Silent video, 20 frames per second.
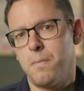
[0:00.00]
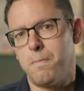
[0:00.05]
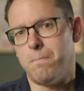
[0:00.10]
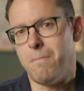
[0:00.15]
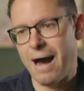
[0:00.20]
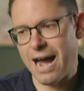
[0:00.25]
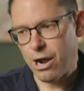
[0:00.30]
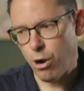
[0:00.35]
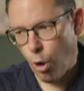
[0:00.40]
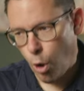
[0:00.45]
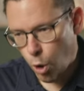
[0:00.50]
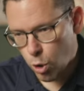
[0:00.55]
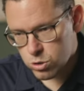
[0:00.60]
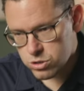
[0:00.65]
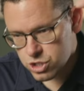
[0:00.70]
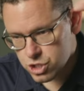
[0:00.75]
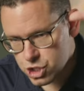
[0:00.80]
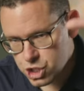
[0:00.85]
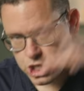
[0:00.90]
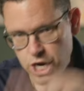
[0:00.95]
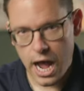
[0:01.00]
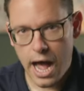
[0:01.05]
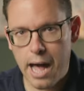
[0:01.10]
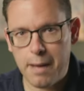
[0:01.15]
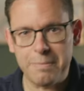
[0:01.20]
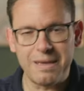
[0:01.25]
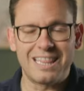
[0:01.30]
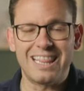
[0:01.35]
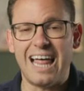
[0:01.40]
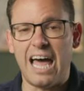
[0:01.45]
My whole
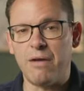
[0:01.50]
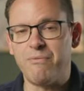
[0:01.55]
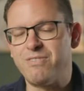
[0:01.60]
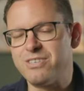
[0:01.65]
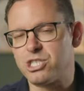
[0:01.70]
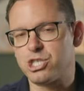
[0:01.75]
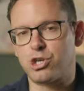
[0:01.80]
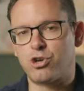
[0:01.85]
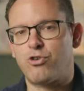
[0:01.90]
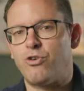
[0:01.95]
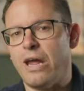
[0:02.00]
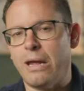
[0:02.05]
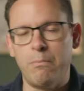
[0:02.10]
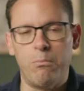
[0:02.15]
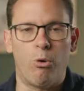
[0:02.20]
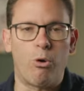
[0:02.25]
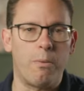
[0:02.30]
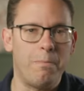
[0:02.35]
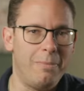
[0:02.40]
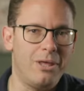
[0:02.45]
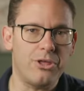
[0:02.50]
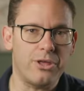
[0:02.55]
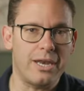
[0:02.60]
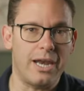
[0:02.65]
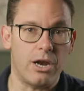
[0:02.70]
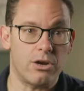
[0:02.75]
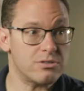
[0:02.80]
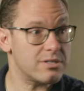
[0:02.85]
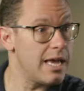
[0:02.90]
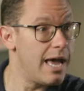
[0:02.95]
job in life is to create more
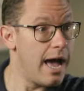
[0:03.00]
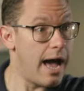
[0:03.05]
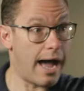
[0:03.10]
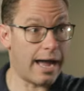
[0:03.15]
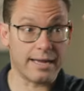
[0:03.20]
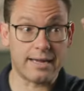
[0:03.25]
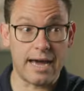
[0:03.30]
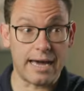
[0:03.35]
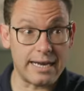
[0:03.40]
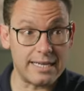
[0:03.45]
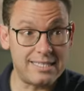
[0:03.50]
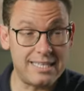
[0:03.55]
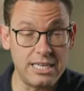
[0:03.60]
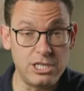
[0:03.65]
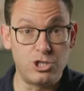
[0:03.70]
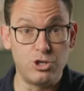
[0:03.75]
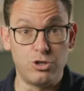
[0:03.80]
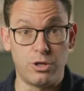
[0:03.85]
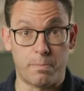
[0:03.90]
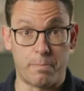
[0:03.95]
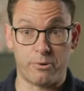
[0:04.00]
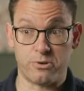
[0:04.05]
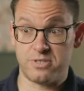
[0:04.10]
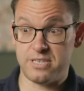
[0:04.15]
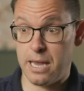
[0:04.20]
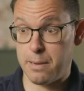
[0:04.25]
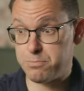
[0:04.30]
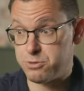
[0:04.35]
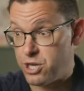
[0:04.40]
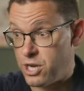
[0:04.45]
millionaires. I got to teach you the
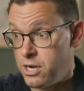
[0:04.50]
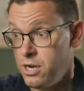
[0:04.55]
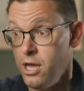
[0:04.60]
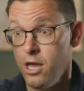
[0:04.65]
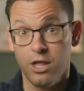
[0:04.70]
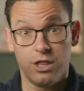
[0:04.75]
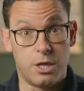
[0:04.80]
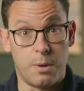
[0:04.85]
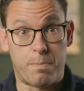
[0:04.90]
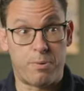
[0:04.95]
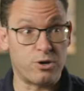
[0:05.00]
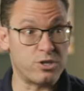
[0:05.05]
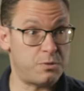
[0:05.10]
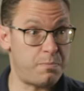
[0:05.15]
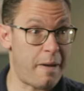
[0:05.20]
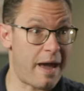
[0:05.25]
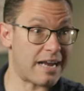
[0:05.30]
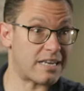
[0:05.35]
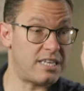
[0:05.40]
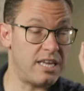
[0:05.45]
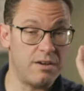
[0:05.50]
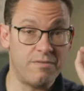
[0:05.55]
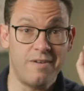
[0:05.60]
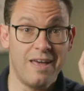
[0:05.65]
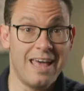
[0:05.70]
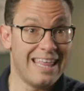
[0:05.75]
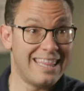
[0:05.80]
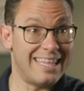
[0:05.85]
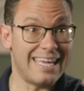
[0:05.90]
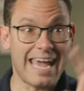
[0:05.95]
perception, the perspective,
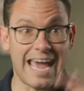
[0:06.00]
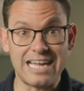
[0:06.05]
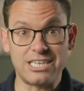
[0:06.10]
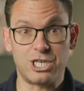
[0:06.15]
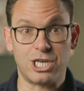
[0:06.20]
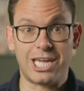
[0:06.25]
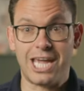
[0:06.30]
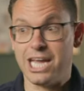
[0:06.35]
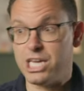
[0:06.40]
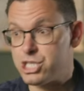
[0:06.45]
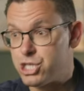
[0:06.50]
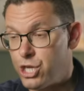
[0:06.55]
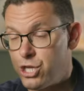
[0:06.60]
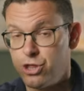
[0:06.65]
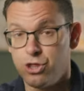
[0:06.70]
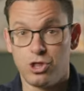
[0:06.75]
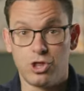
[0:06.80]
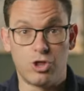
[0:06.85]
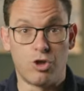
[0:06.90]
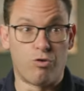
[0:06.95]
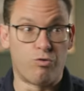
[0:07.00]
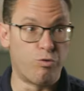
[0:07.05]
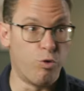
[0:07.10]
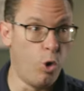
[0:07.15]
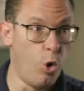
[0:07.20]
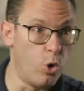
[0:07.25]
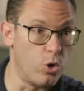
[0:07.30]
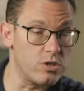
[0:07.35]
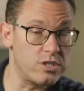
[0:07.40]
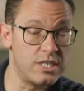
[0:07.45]
the education, the
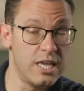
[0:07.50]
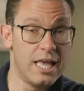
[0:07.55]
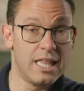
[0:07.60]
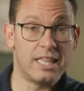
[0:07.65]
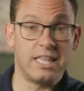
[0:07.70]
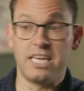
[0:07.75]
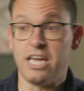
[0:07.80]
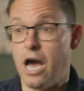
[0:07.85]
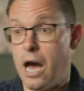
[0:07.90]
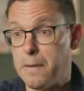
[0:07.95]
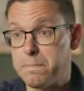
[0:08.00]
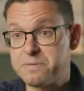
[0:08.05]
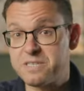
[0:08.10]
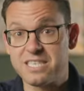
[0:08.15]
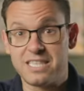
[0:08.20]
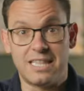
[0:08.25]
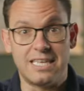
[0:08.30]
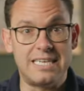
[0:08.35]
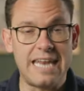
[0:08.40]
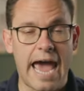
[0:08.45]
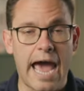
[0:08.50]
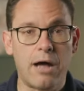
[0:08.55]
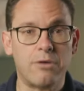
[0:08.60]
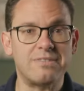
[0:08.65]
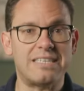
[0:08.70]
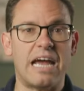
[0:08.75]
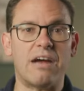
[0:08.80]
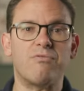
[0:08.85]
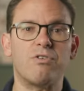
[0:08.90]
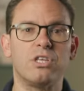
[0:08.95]
rules, the ups, the
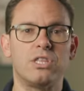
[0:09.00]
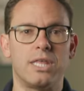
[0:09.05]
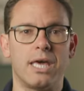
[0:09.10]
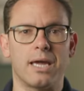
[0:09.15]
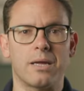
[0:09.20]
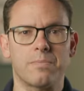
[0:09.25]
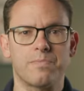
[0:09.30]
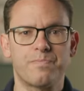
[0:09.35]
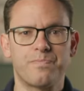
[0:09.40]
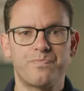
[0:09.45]
downs, everything.